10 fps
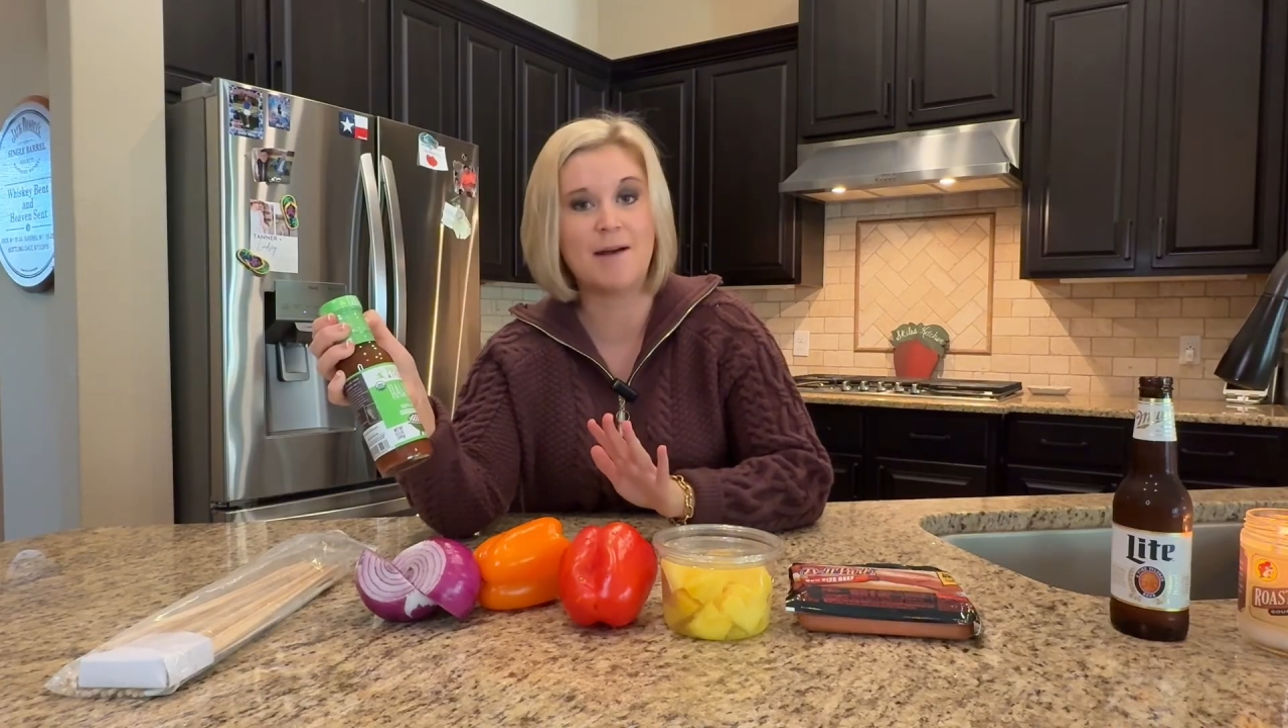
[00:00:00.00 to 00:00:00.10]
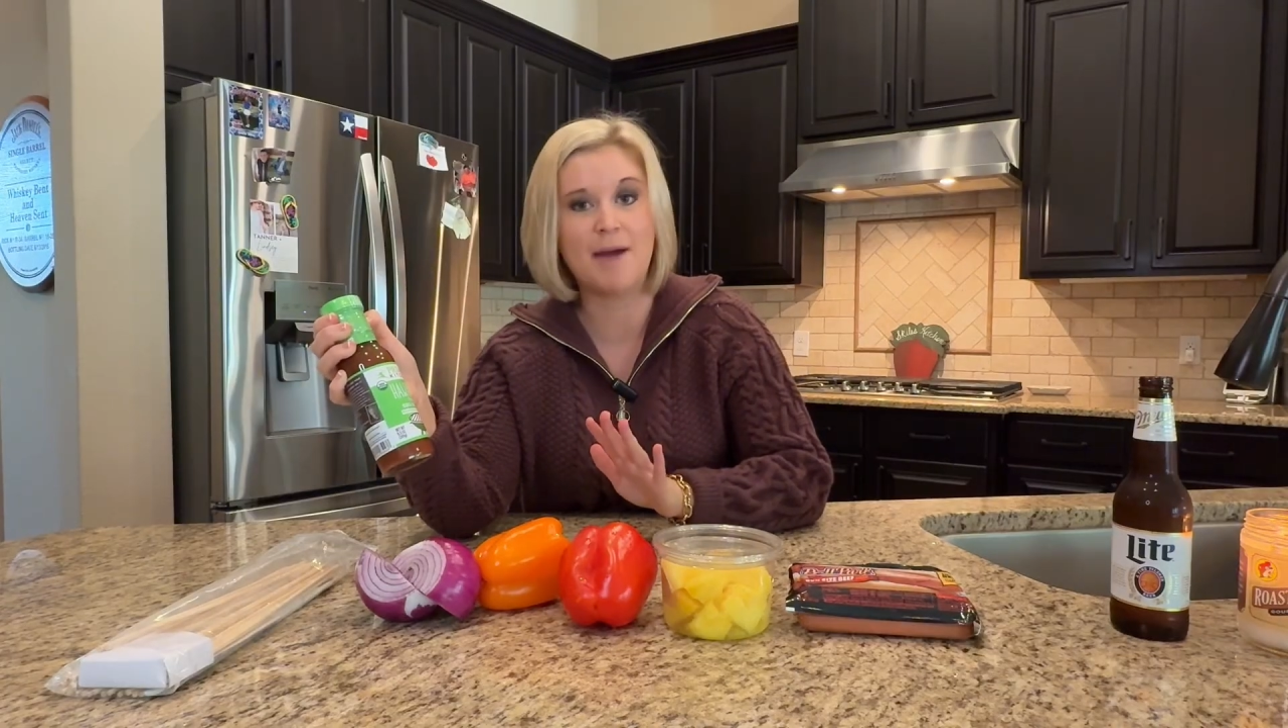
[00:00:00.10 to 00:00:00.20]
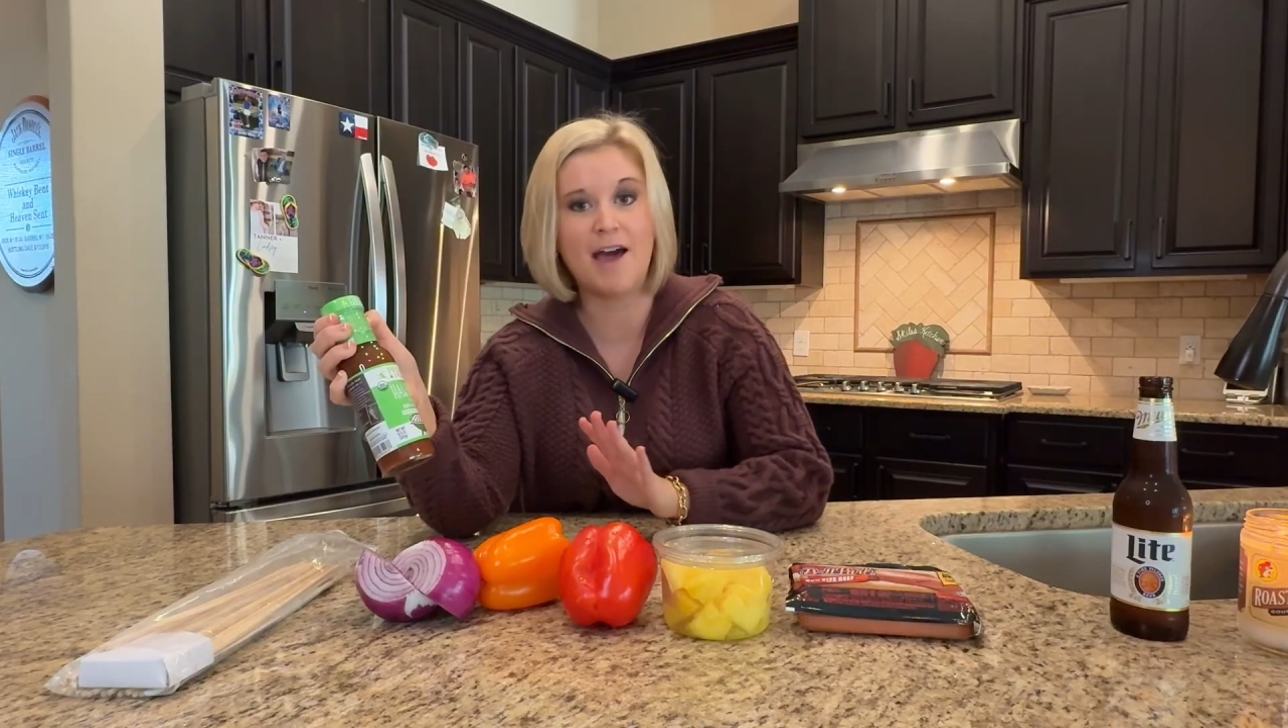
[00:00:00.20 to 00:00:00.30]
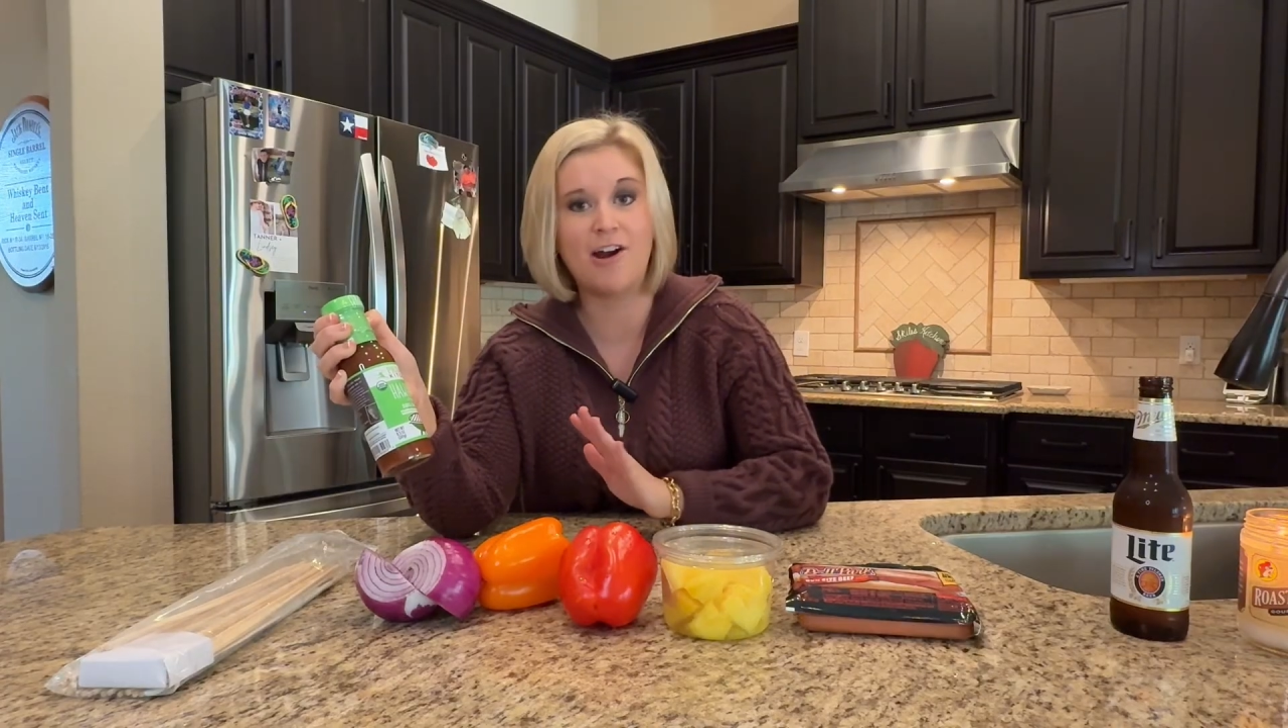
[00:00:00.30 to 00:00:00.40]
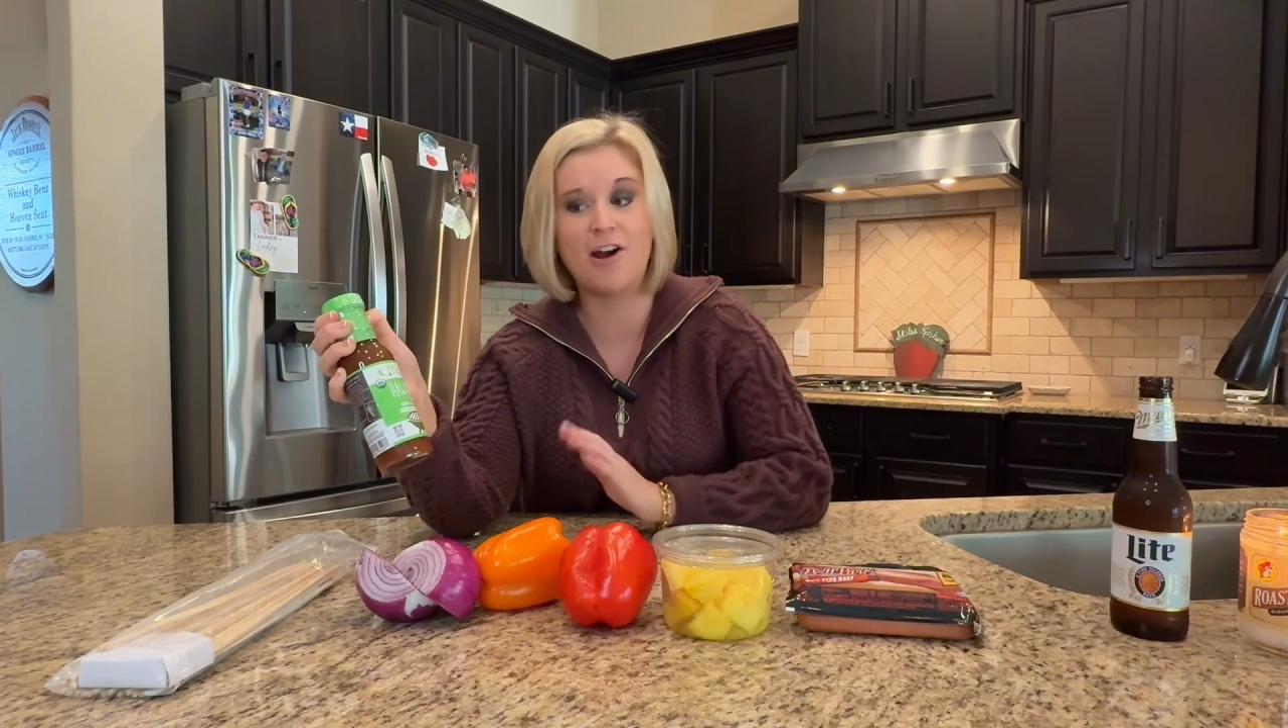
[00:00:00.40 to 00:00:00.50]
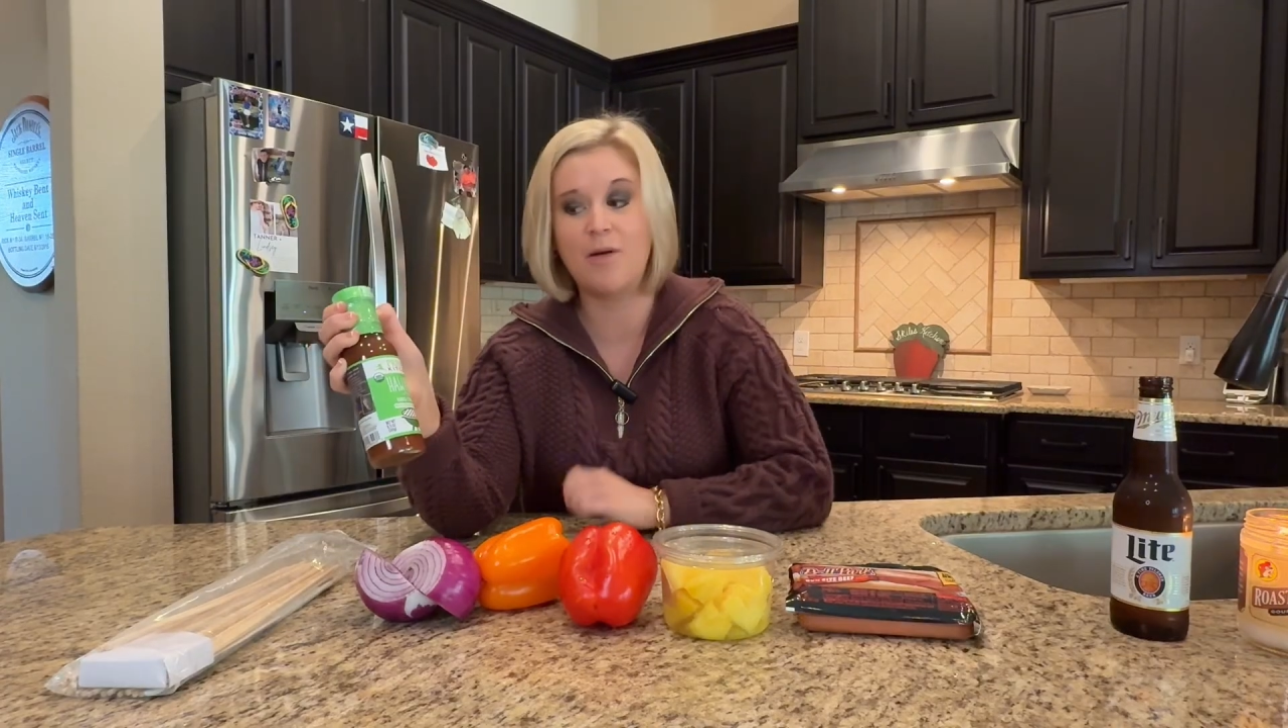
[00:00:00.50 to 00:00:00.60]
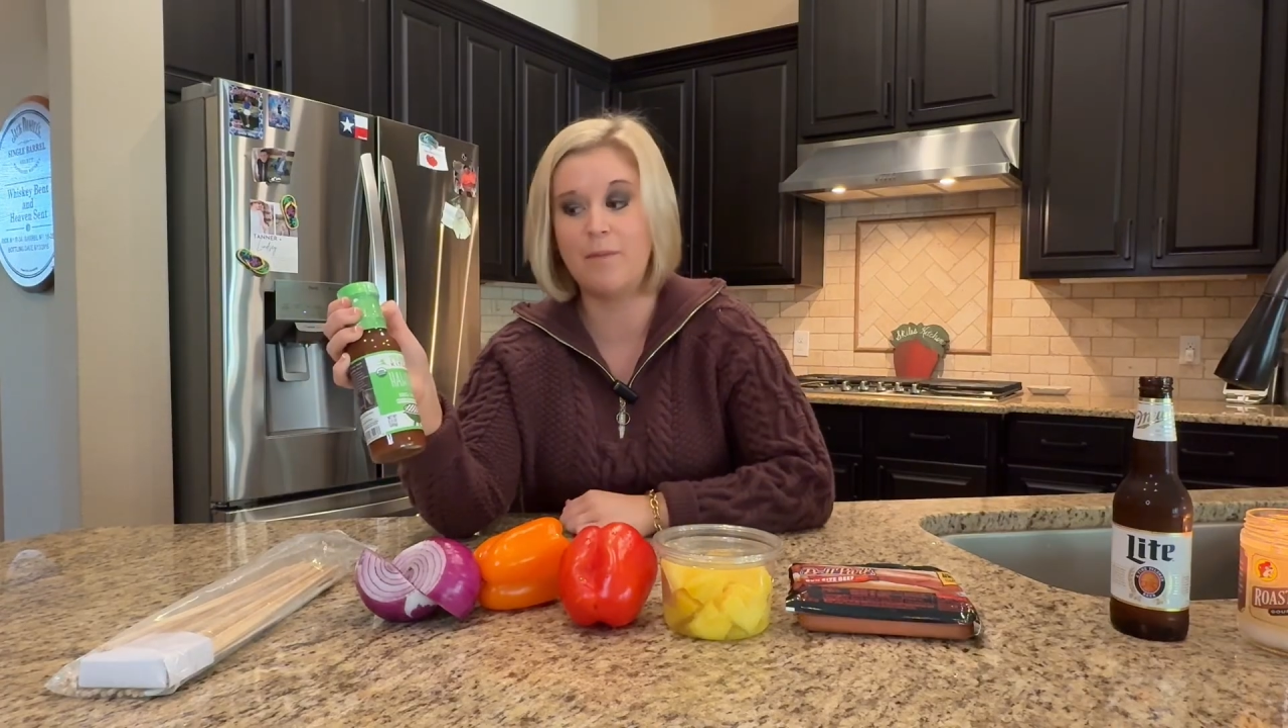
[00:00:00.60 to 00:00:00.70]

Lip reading: matter,